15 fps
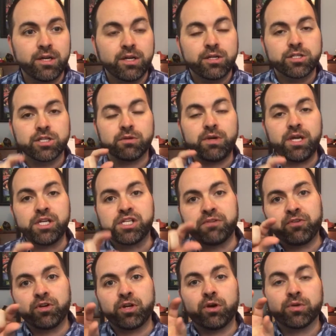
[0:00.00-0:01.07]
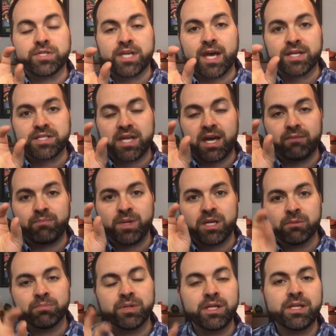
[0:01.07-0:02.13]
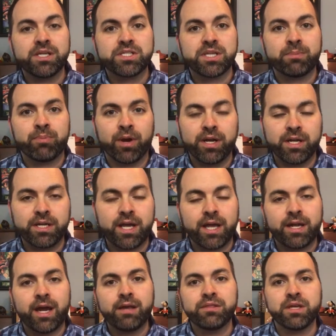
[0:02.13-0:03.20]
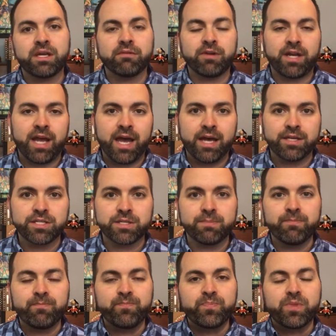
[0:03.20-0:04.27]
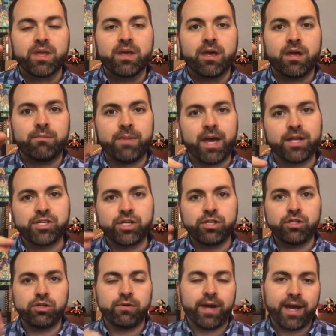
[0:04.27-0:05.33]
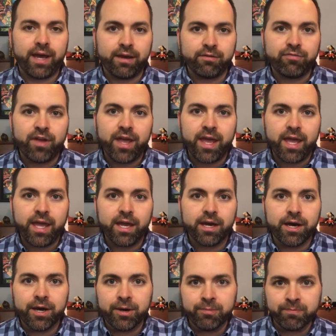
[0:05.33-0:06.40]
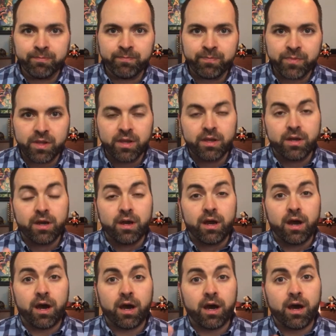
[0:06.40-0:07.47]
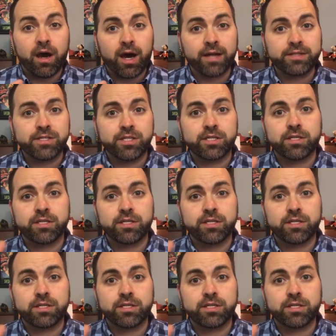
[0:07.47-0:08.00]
So each of your notes has to be completely separated. And I think of it as, imagine you have a hot